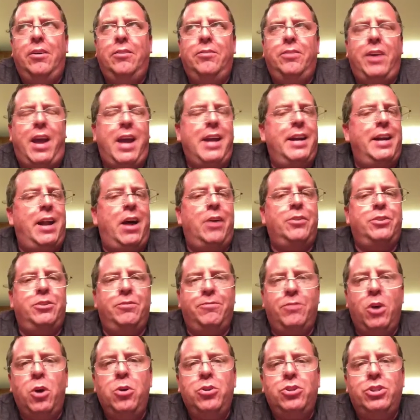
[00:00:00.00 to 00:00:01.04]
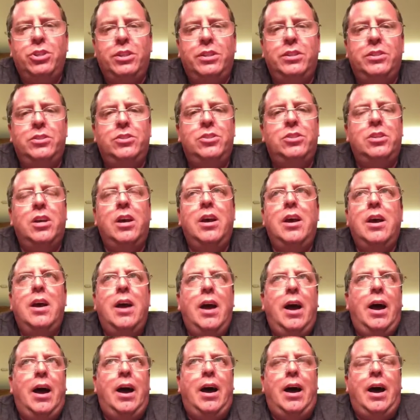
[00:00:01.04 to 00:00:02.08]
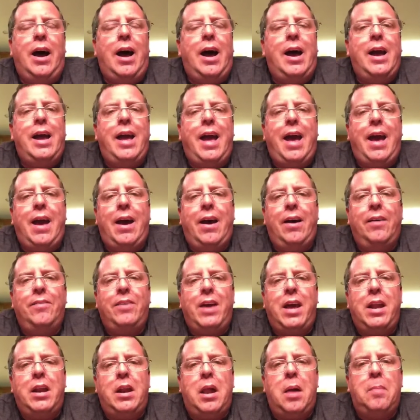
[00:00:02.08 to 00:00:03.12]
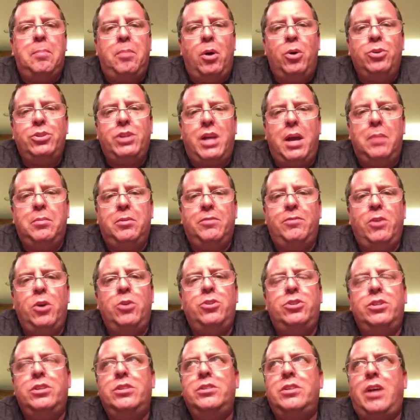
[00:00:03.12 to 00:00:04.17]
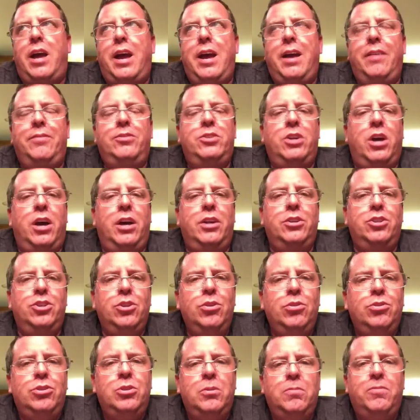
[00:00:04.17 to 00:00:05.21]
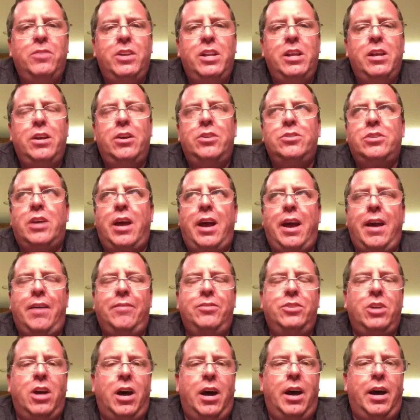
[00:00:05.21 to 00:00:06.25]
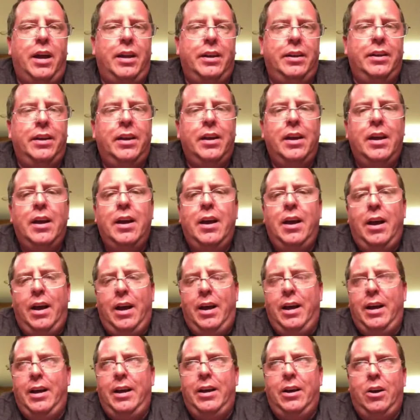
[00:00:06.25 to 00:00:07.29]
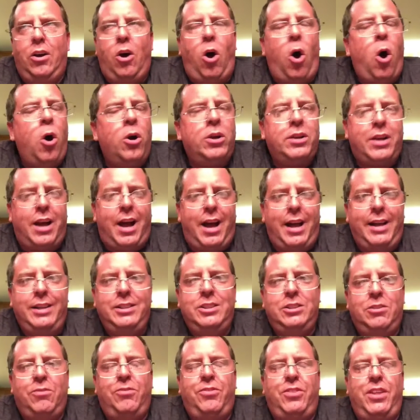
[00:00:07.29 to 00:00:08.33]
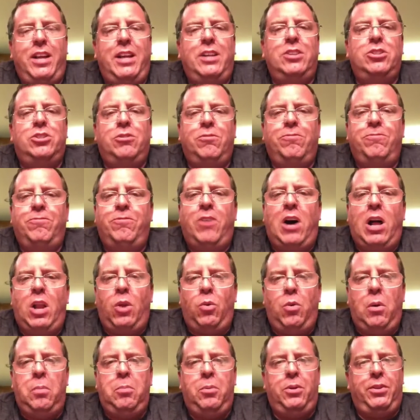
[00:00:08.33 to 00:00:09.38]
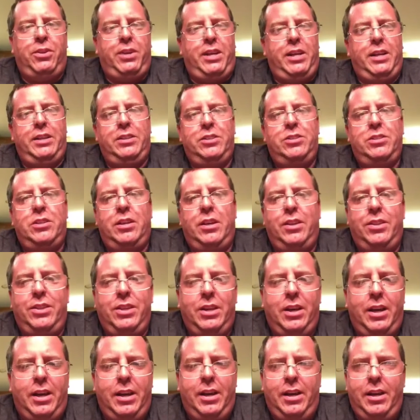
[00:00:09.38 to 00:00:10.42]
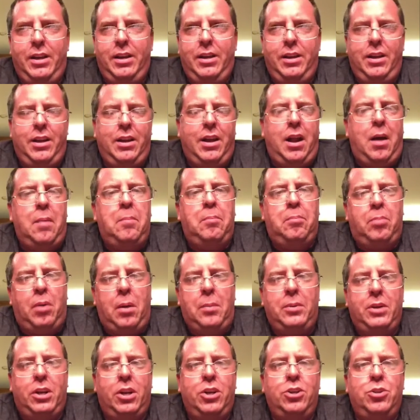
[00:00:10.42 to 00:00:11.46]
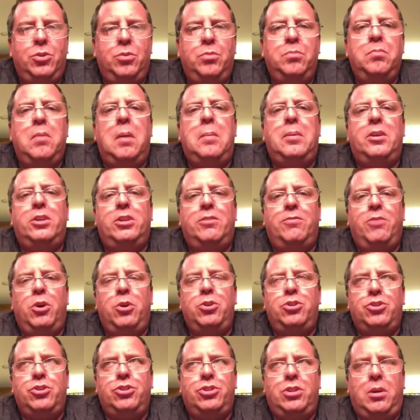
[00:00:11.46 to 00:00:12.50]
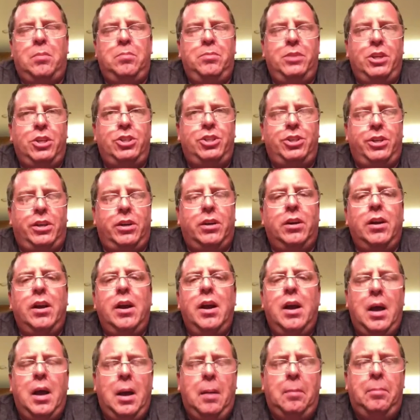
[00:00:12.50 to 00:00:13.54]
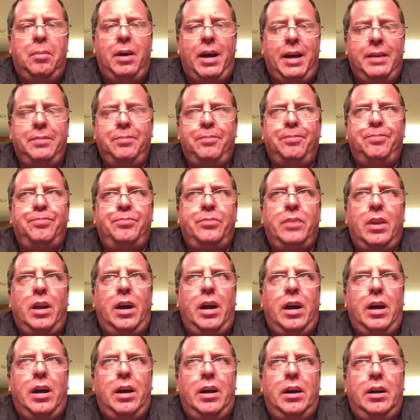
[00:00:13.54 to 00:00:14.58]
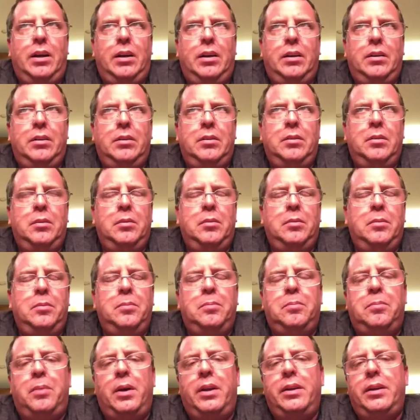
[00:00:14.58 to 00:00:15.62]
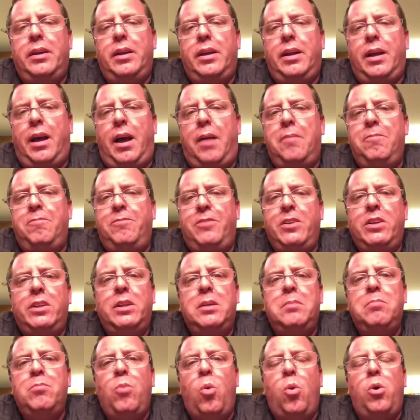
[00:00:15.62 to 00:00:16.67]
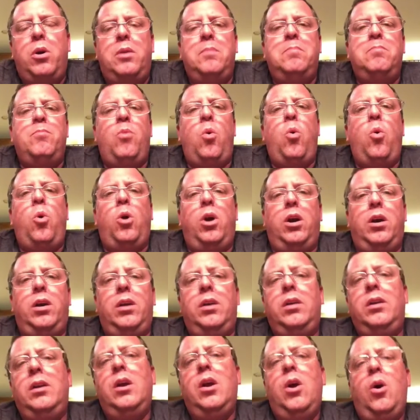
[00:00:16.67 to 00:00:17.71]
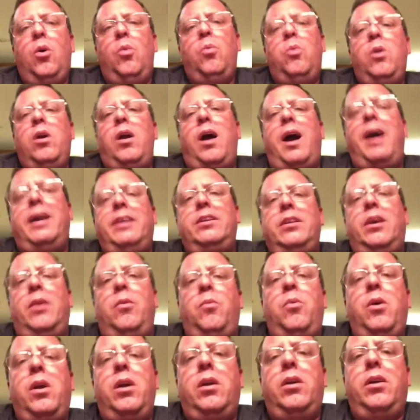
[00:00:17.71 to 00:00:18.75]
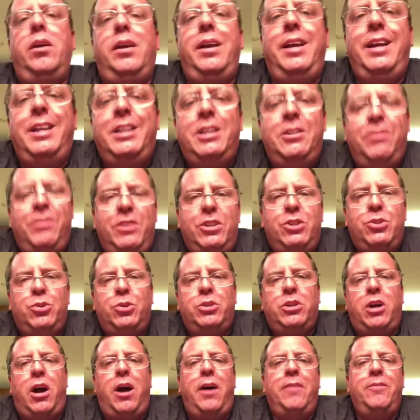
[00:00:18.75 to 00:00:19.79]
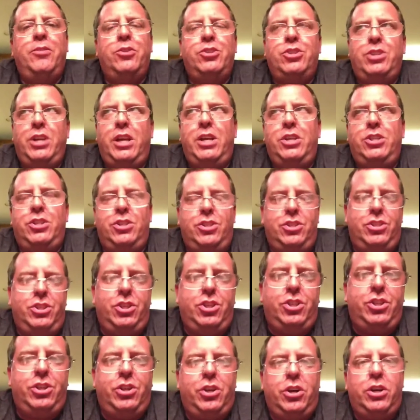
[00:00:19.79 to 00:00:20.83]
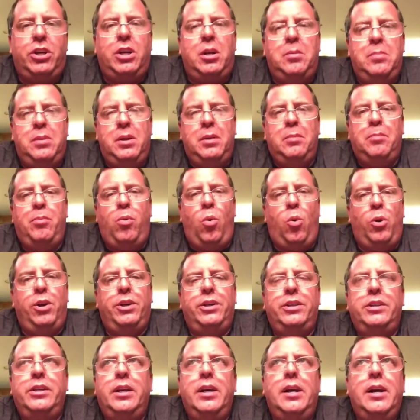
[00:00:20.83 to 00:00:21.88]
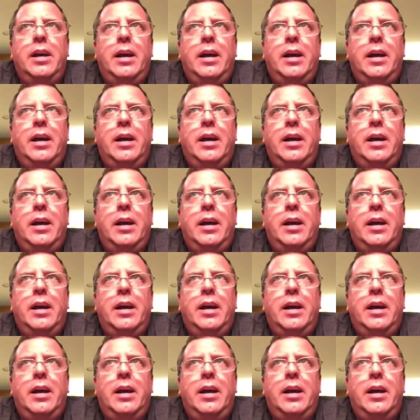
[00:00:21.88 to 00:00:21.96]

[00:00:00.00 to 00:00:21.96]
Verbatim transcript: handed out devotions, I have handed out post-camp devotions, I have done YouTube videos, I have done all kinds of things to follow up with kids, and I'm probably going to do maybe a devotion or something this year, but I'm feeling more and more where individual conversations this year are going to be important,